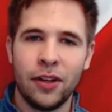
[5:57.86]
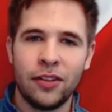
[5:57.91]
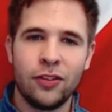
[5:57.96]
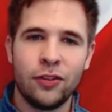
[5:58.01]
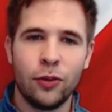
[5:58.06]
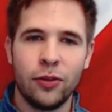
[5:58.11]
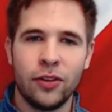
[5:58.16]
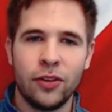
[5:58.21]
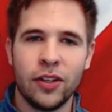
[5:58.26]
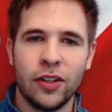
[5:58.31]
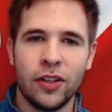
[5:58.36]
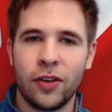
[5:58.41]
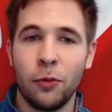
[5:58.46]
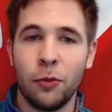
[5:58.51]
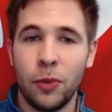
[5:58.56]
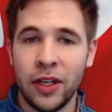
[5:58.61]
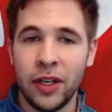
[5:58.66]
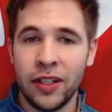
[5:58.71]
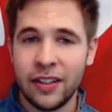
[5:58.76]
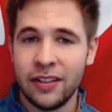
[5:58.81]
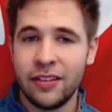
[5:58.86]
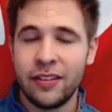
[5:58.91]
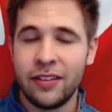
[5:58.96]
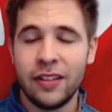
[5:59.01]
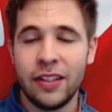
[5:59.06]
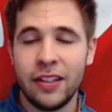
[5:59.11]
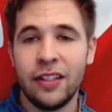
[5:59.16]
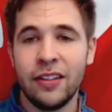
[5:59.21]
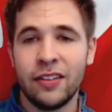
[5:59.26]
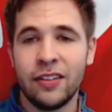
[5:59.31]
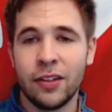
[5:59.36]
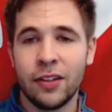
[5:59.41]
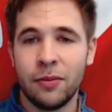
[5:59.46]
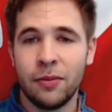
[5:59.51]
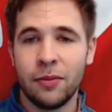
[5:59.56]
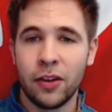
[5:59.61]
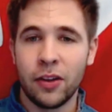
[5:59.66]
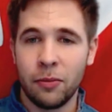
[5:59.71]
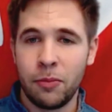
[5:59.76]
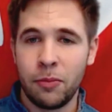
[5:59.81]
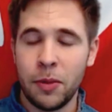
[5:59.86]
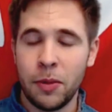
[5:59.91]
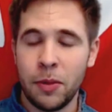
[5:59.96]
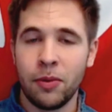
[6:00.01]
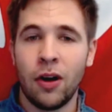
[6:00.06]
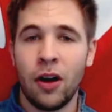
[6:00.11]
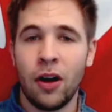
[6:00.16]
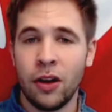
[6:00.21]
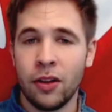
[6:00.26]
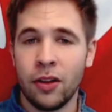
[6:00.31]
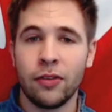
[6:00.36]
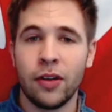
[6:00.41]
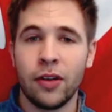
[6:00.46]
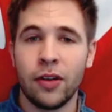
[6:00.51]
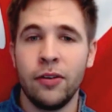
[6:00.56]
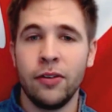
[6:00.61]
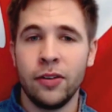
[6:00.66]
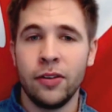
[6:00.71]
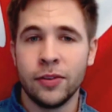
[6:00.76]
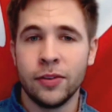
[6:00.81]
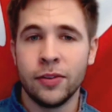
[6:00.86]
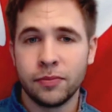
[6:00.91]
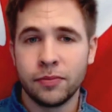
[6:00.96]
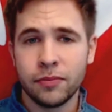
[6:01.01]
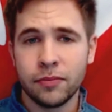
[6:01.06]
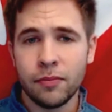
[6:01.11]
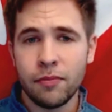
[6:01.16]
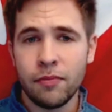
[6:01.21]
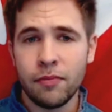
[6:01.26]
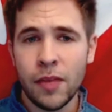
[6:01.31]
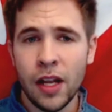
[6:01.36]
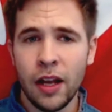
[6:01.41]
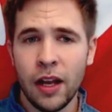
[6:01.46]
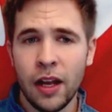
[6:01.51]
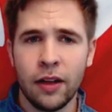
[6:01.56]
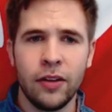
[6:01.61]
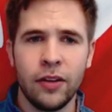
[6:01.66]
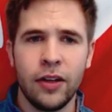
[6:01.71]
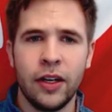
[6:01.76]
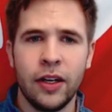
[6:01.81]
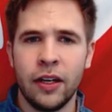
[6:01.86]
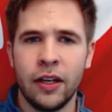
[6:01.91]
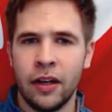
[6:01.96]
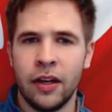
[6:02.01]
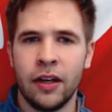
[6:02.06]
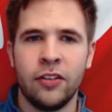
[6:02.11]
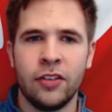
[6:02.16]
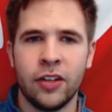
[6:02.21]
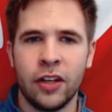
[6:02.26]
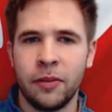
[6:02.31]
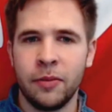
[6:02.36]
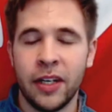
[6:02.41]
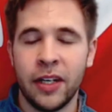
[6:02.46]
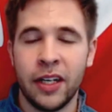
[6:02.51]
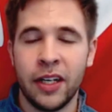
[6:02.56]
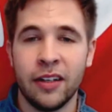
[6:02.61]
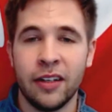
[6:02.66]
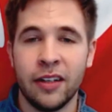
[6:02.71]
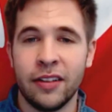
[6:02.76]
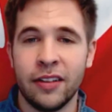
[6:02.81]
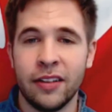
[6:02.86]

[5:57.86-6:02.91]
so difficult, we did see some other people on the route, including a gentleman in